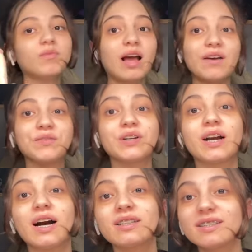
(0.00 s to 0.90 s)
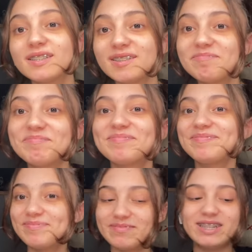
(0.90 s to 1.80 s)
I forgot to
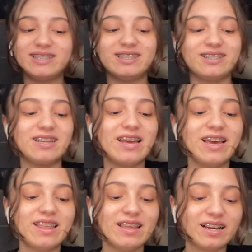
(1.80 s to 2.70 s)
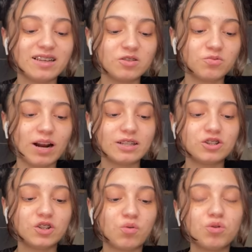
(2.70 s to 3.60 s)
mention that I got the
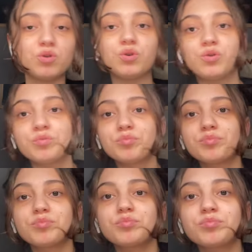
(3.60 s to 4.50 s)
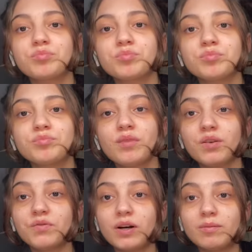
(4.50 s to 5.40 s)
rhinestone glue
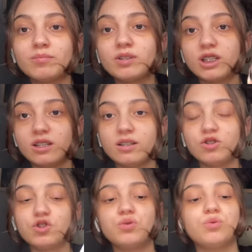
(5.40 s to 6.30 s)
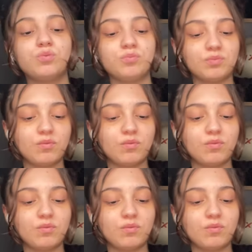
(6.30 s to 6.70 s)
from Shein too.